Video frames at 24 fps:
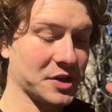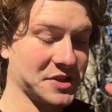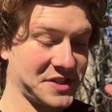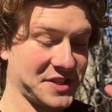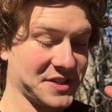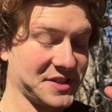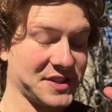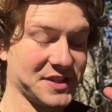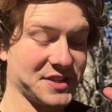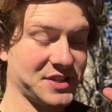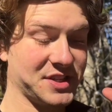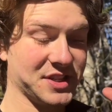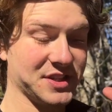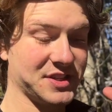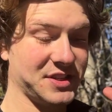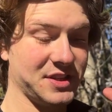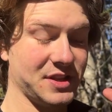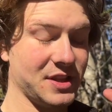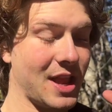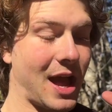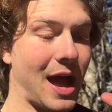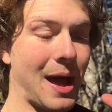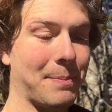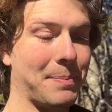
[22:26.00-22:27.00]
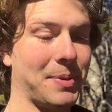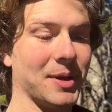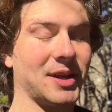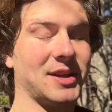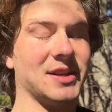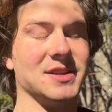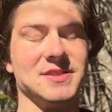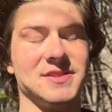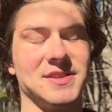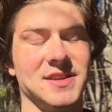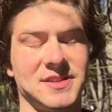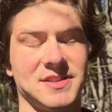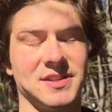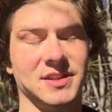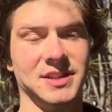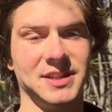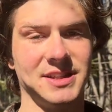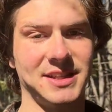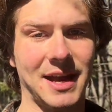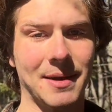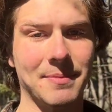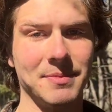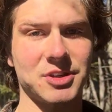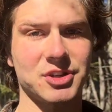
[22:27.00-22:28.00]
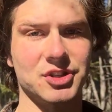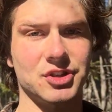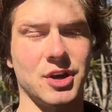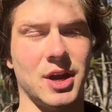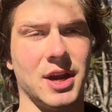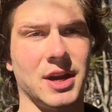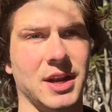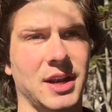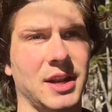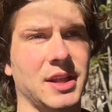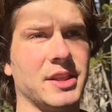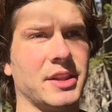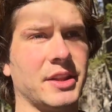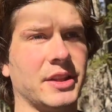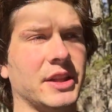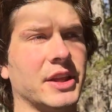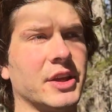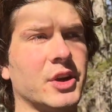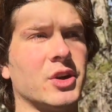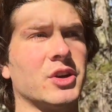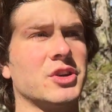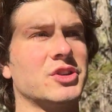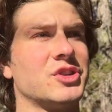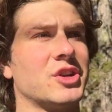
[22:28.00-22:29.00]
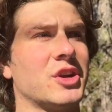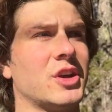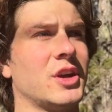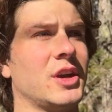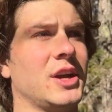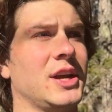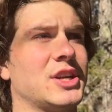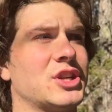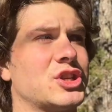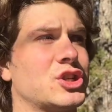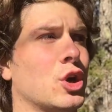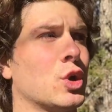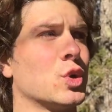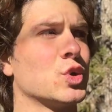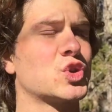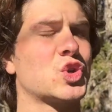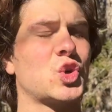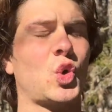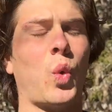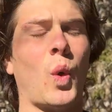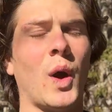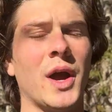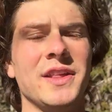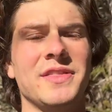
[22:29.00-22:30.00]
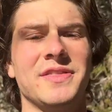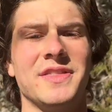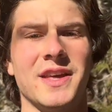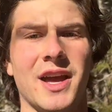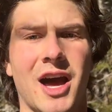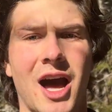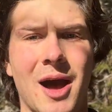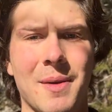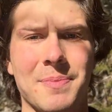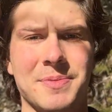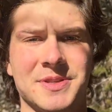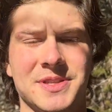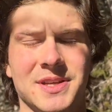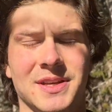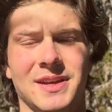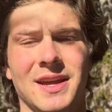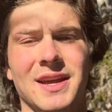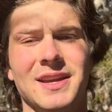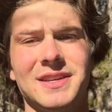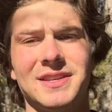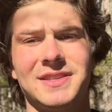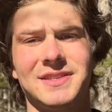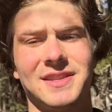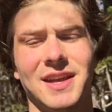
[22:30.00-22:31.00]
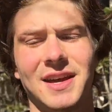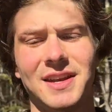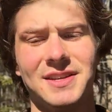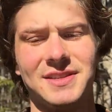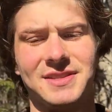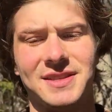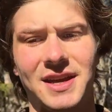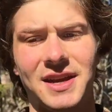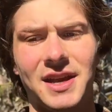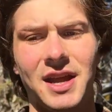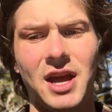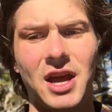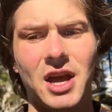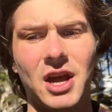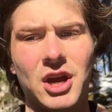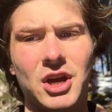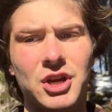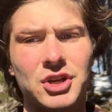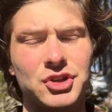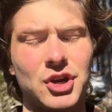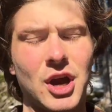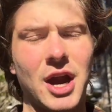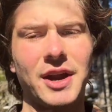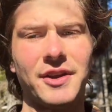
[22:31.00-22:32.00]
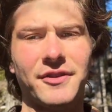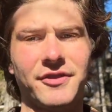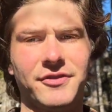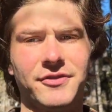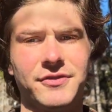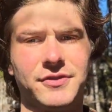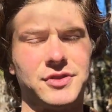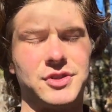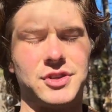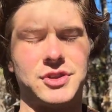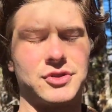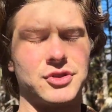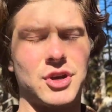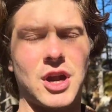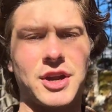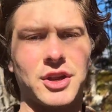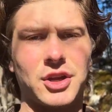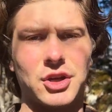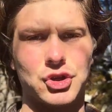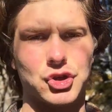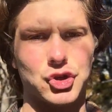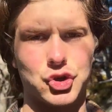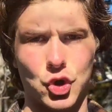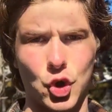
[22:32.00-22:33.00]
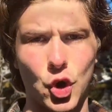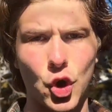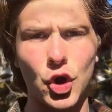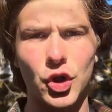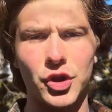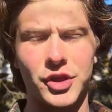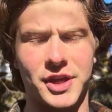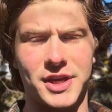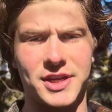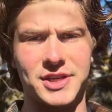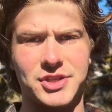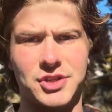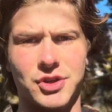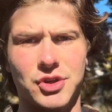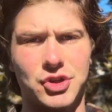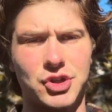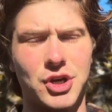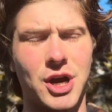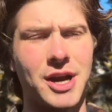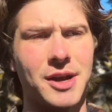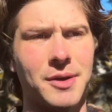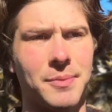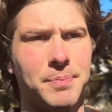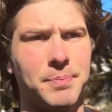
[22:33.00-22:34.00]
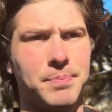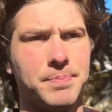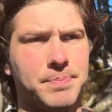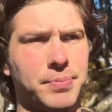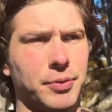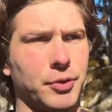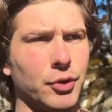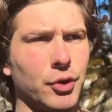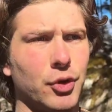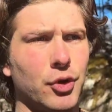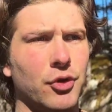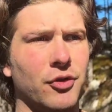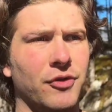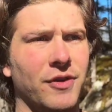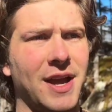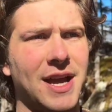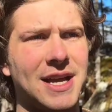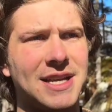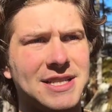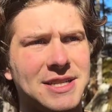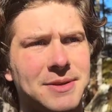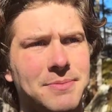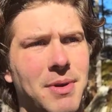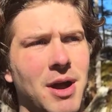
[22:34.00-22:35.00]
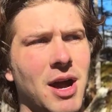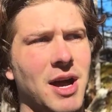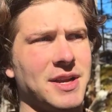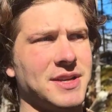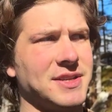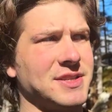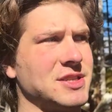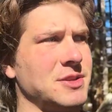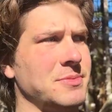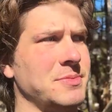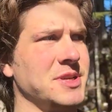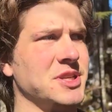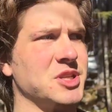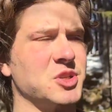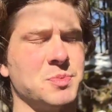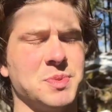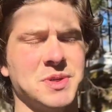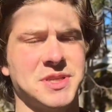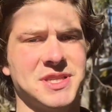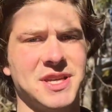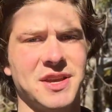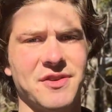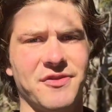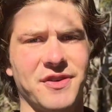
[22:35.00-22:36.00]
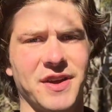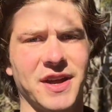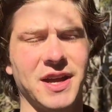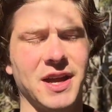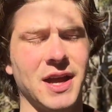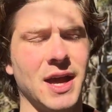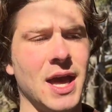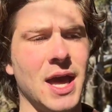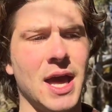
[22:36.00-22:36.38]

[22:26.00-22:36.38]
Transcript: this has just not been consistently demonstrated. In the literature, it shows quite the opposite. Any studies that try to control this or try to prove antibodies to be specific,